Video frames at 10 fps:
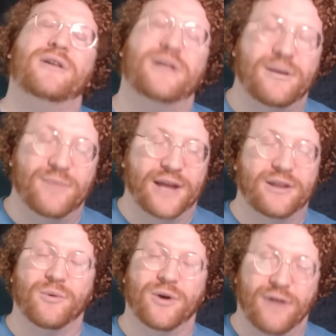at them like
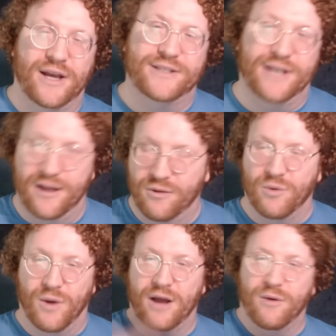they were crazy and you would
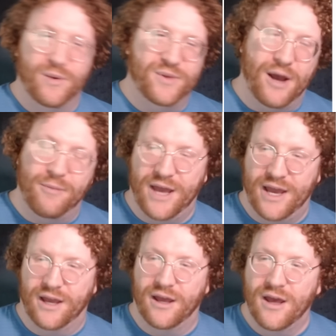walk away without
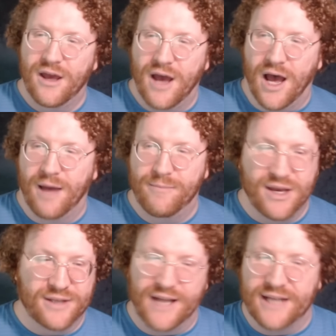paying,
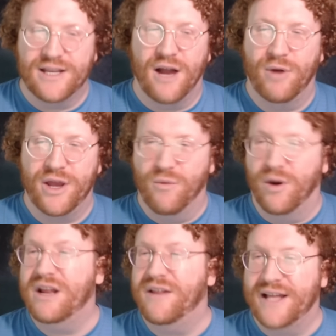because that's not what you
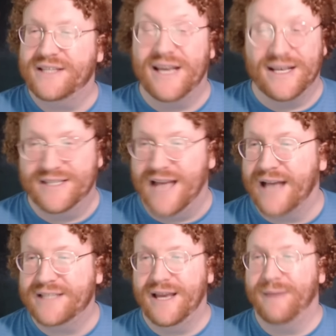wanted. And that's the
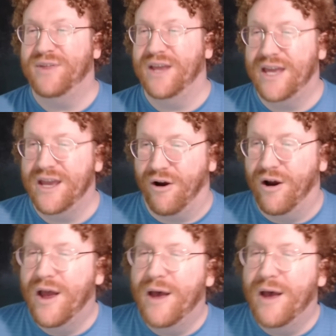exact same thing here.